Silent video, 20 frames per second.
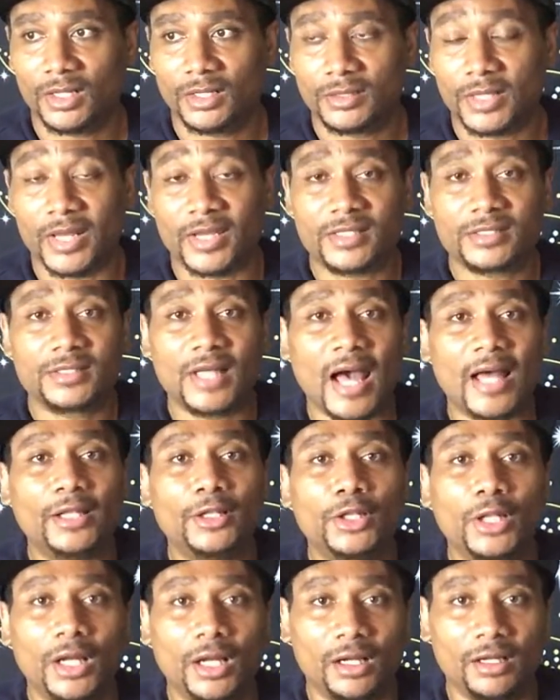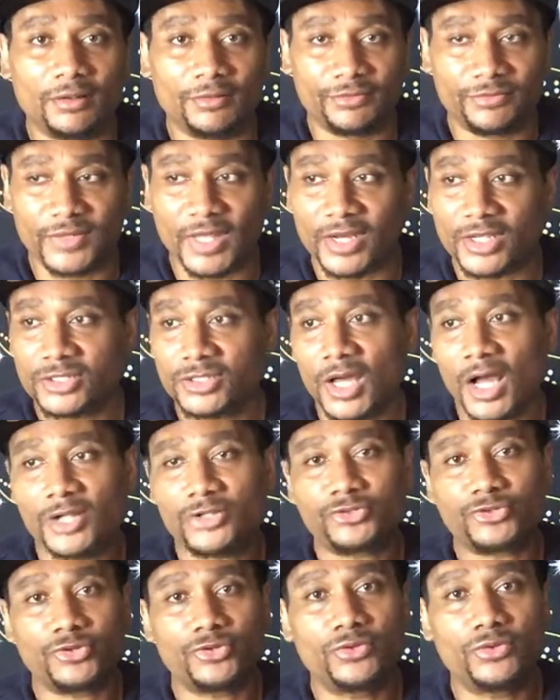that is not love, that is not
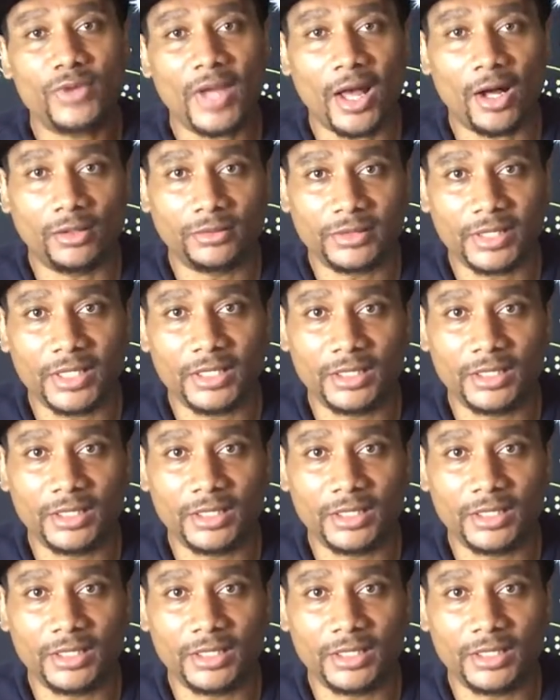true healthy